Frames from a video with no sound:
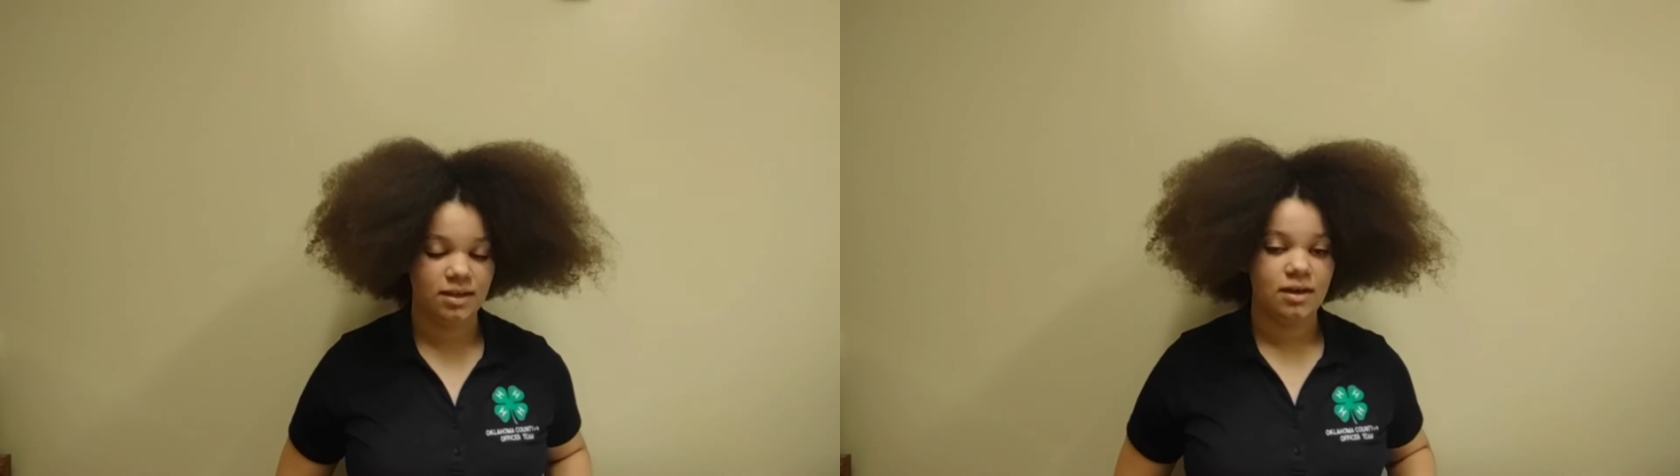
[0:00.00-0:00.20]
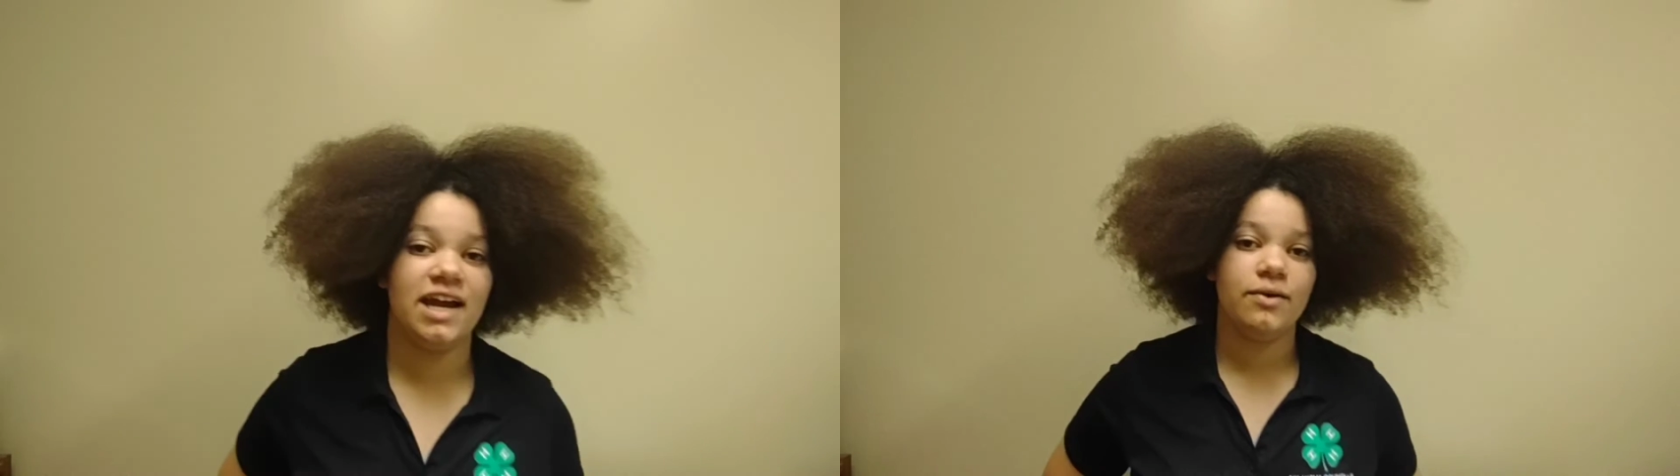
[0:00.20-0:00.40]

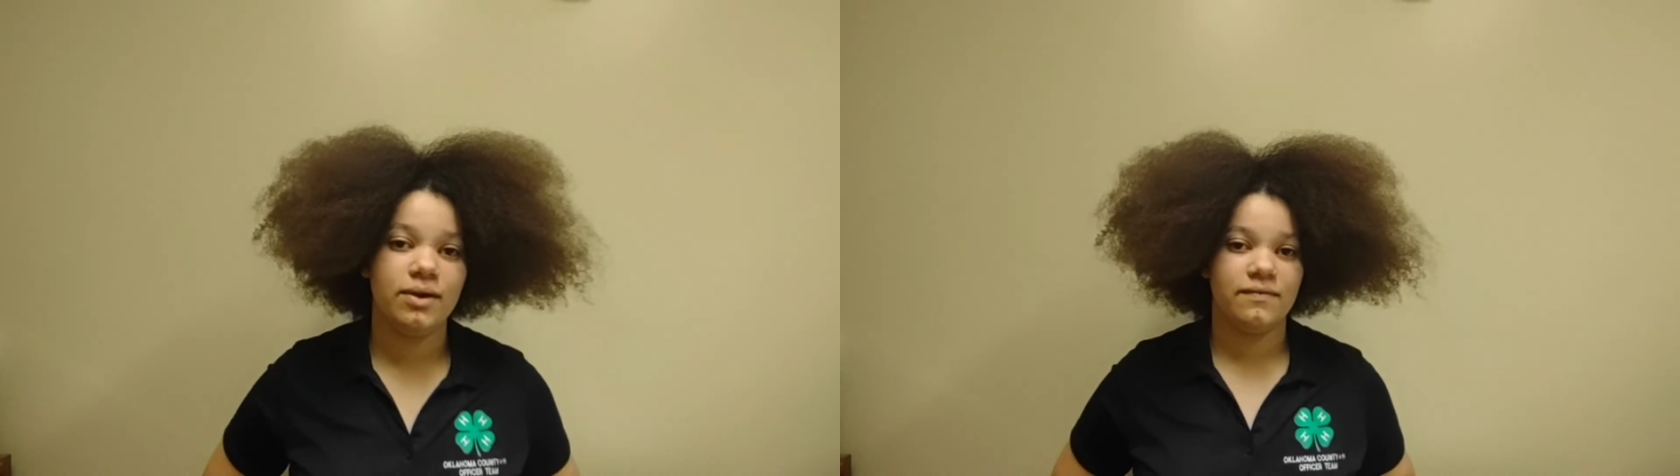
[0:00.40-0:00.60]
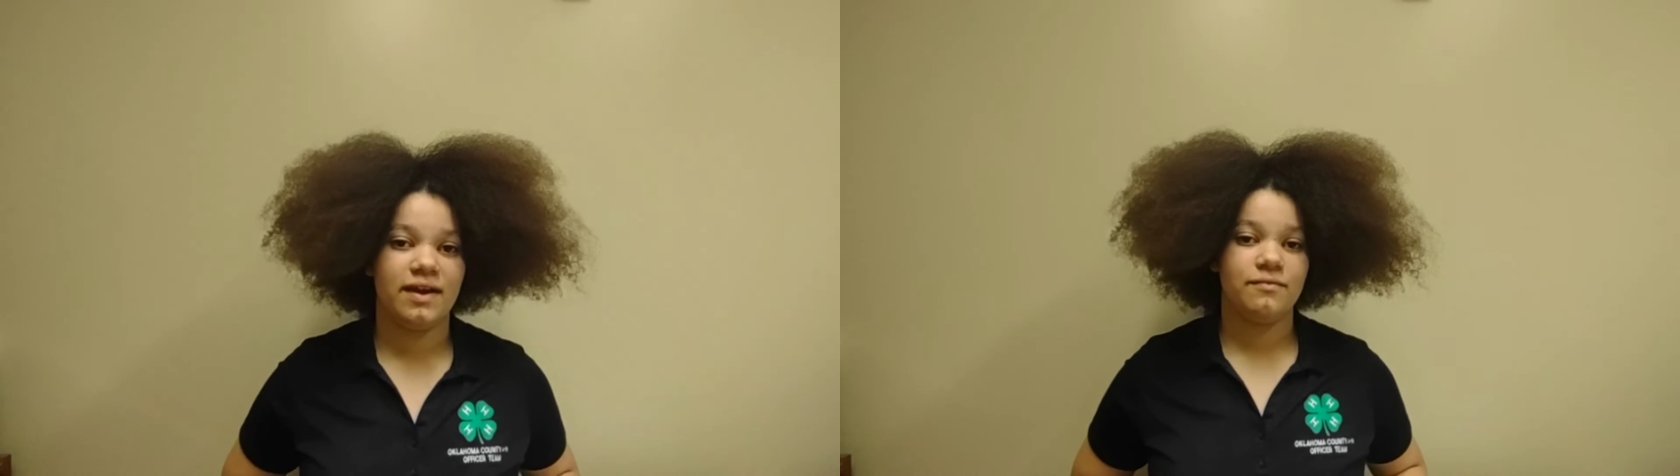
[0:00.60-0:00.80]
Diary
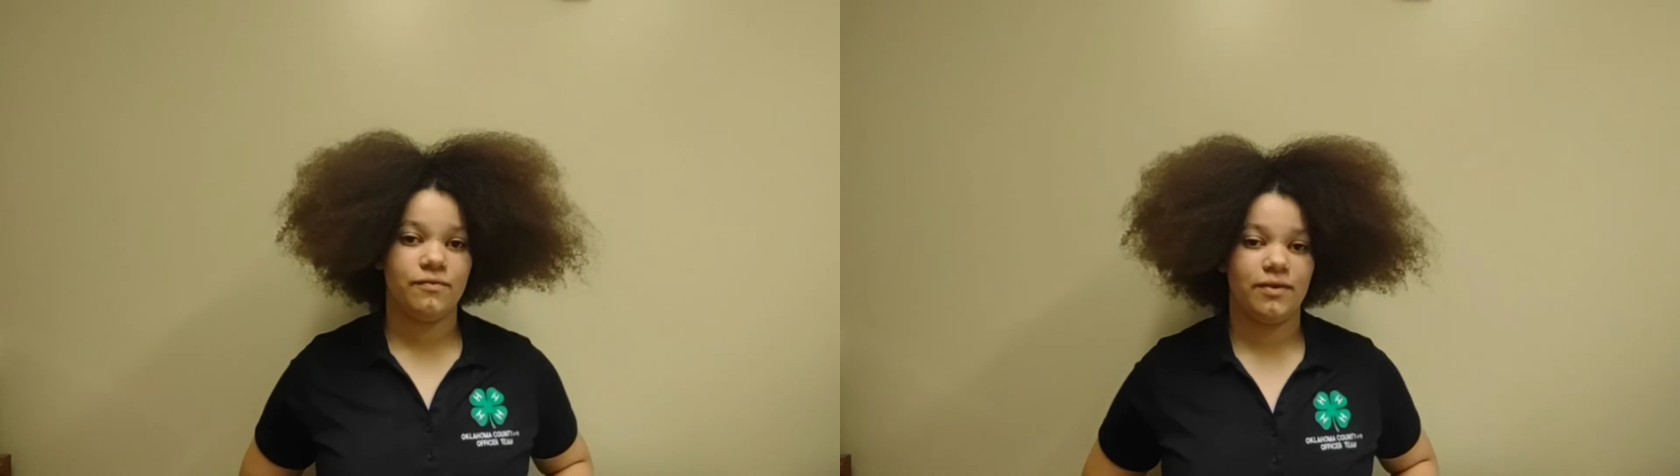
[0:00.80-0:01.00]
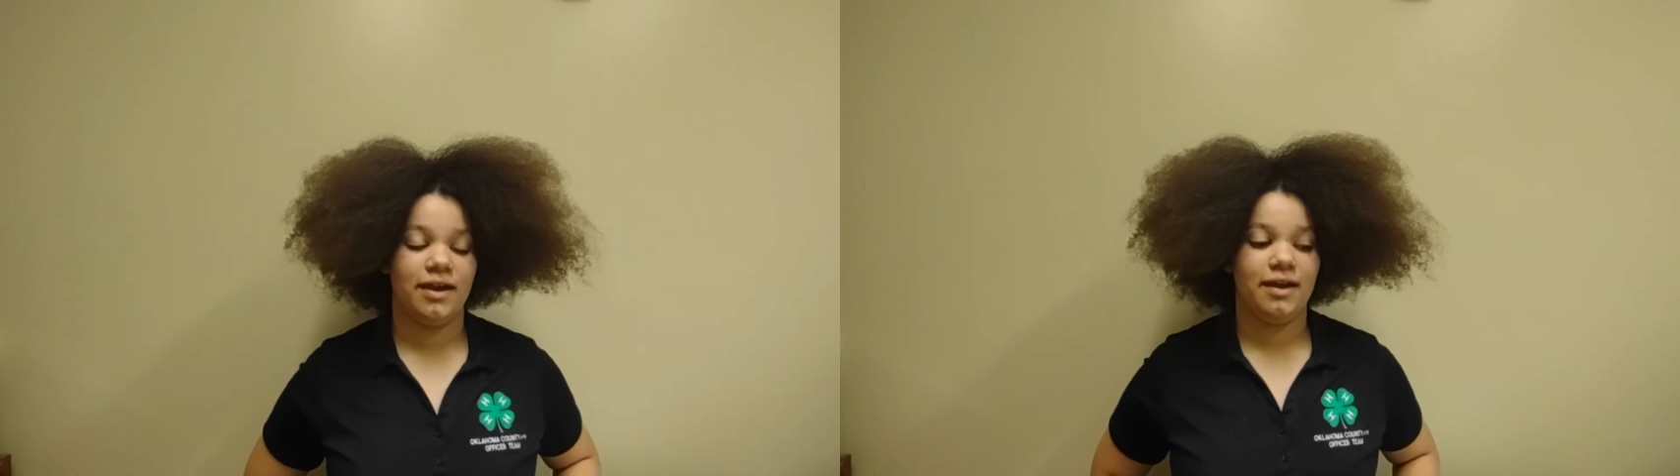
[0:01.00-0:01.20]
of Anne
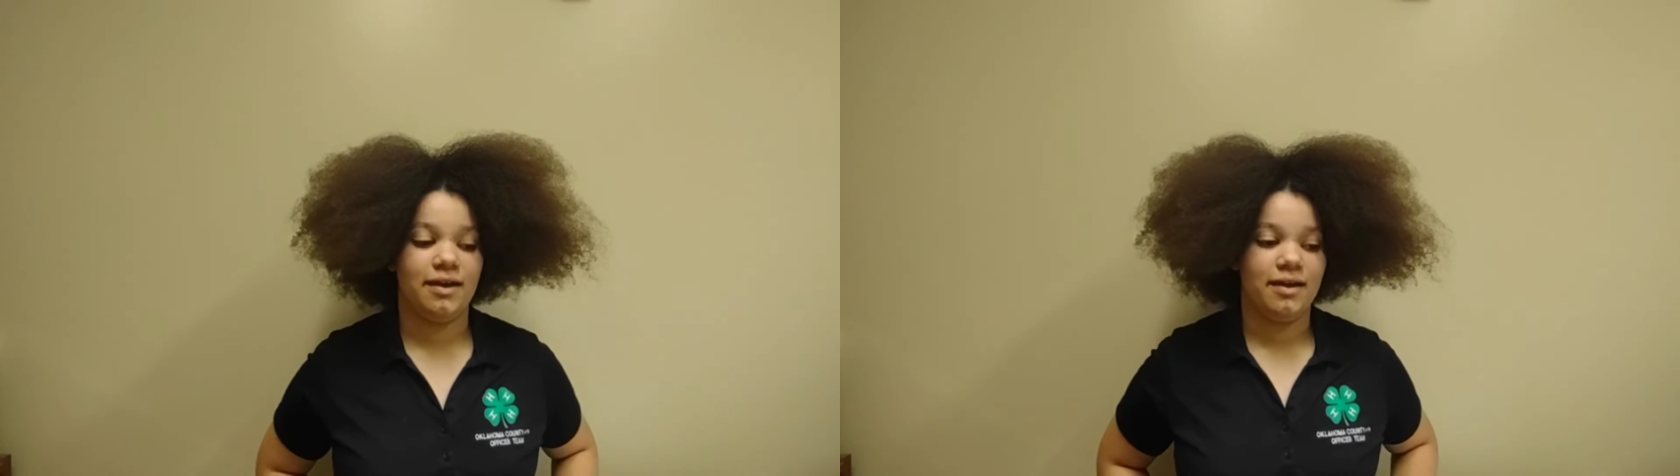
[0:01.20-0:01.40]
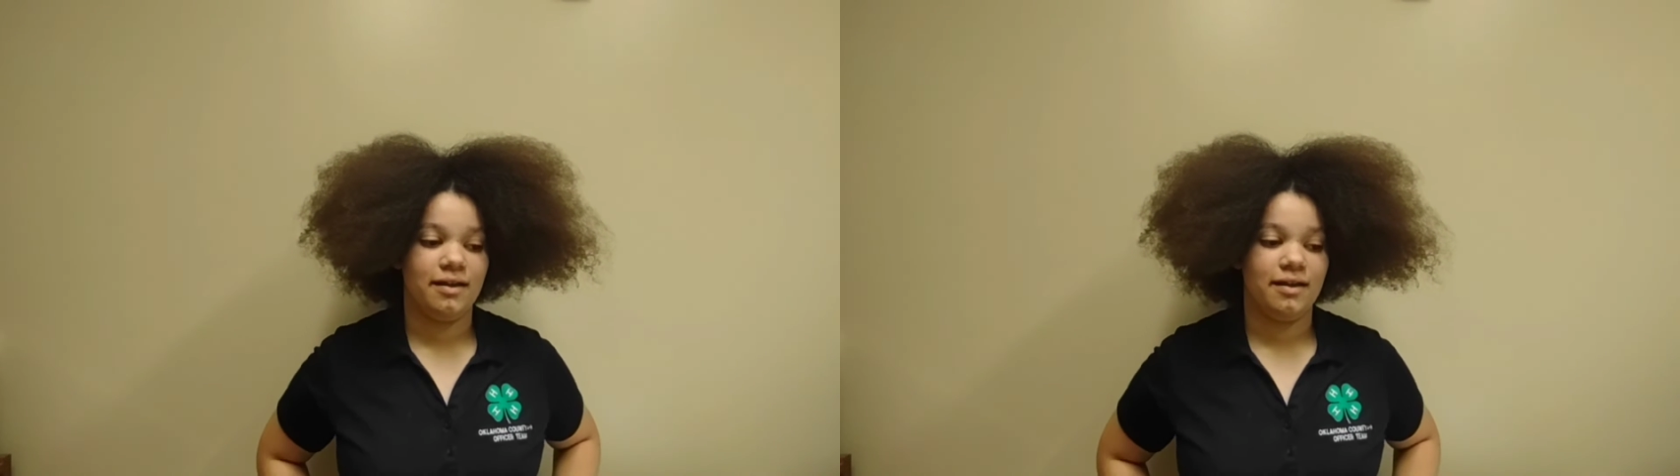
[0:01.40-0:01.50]
Frank